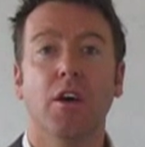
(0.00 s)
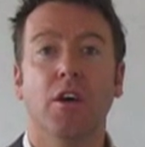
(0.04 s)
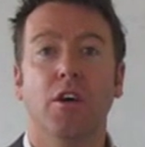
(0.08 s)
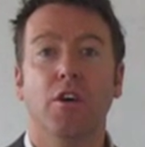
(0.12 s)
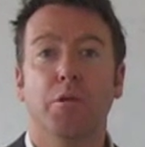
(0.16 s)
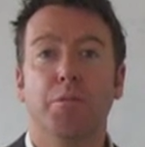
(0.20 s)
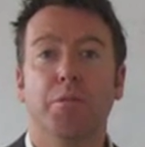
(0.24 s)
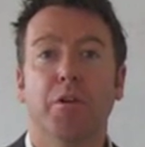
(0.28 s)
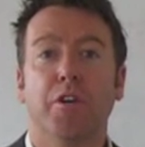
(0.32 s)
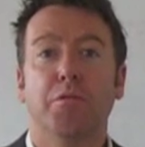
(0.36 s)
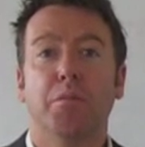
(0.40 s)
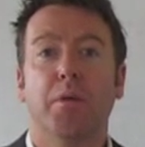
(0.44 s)

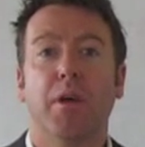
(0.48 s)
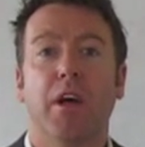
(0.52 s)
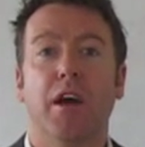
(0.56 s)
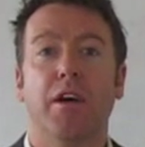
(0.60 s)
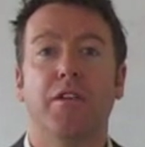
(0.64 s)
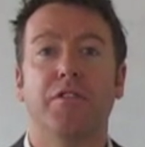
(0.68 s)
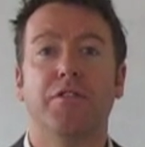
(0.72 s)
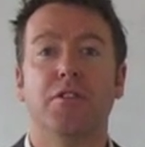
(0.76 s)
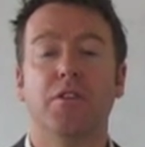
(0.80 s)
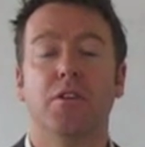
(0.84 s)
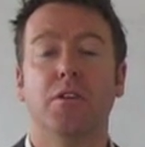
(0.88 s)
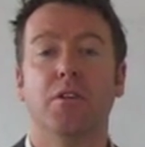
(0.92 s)
You possibly
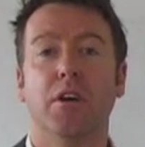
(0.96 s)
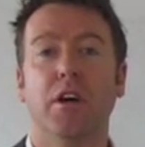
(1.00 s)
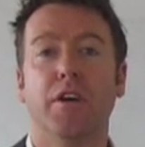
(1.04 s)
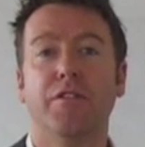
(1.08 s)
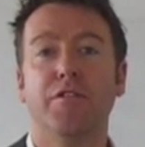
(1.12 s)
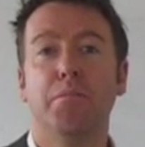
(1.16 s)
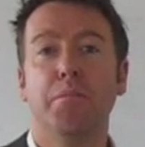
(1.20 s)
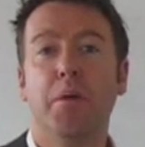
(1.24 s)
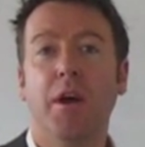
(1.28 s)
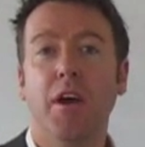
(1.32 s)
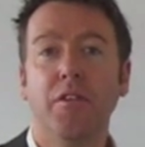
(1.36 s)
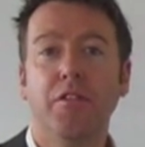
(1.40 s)
have
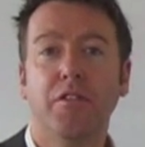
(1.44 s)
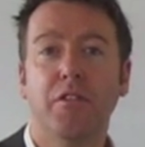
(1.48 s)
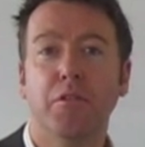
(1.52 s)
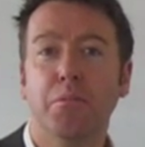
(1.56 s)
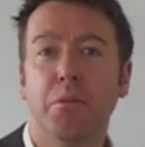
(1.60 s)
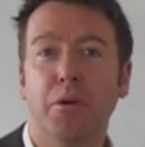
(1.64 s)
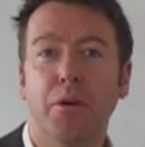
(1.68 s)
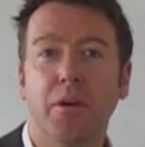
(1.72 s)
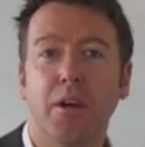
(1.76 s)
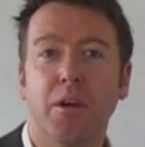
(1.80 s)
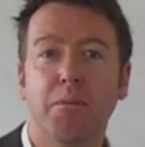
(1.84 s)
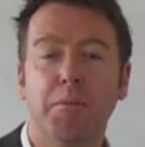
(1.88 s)
to pay
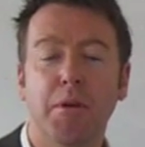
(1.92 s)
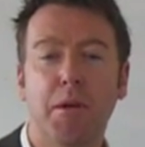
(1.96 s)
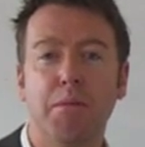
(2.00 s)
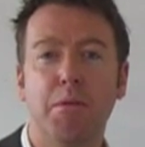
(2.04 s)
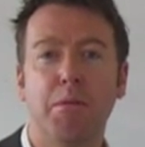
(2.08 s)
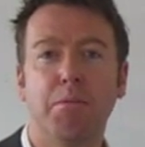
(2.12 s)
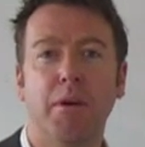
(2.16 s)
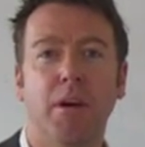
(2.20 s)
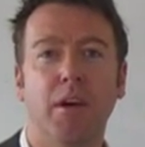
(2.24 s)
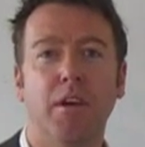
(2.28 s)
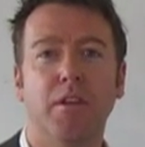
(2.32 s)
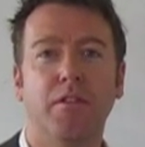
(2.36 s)
somebody,
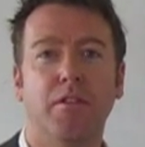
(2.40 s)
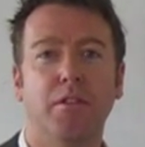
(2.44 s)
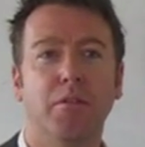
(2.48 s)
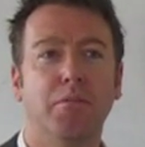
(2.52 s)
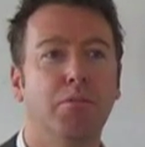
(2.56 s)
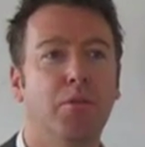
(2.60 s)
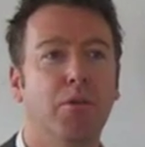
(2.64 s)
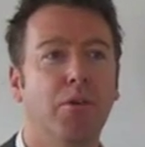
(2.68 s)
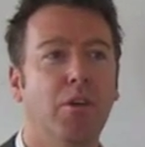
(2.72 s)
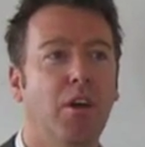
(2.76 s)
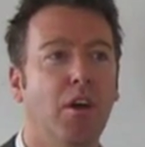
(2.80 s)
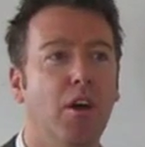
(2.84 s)
maybe pay
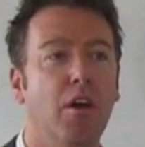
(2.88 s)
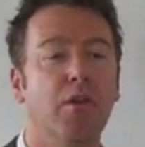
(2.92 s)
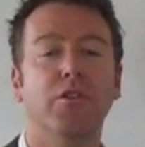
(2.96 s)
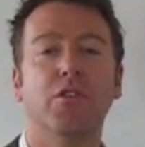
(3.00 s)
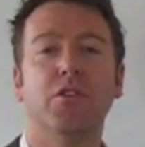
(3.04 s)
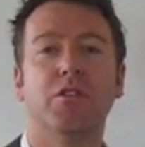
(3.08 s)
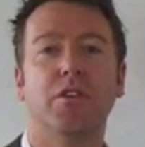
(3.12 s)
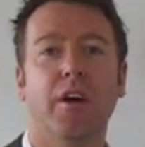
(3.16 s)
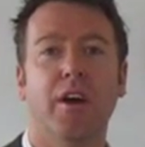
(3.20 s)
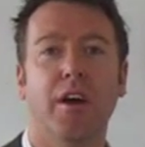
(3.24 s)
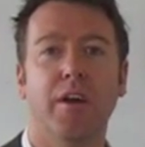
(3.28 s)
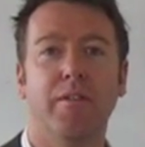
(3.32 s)
somebody
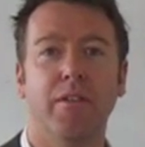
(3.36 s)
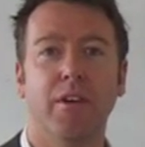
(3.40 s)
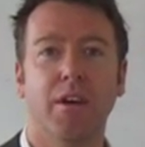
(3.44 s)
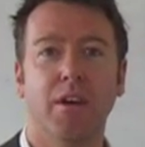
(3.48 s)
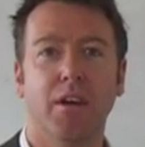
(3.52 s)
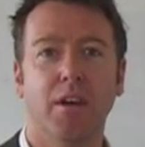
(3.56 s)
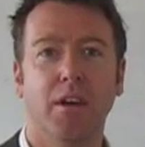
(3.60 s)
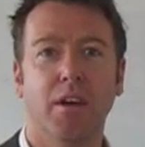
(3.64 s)
overtime